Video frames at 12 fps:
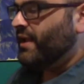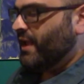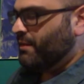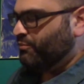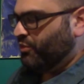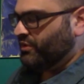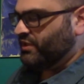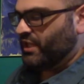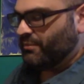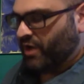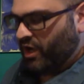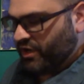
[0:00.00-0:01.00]
and put
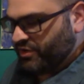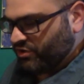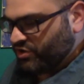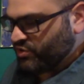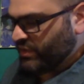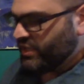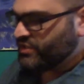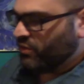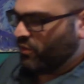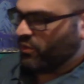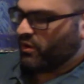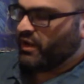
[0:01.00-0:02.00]
them on your drinks,
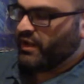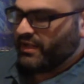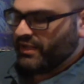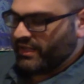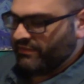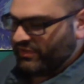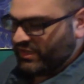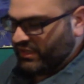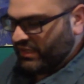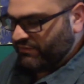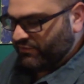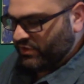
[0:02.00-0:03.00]
or even
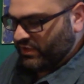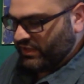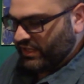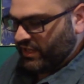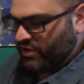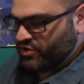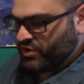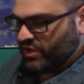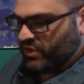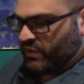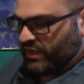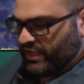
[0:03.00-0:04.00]
if in the extra
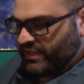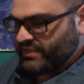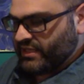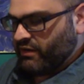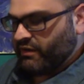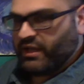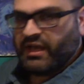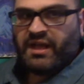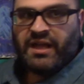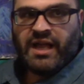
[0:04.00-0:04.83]
ingredients area.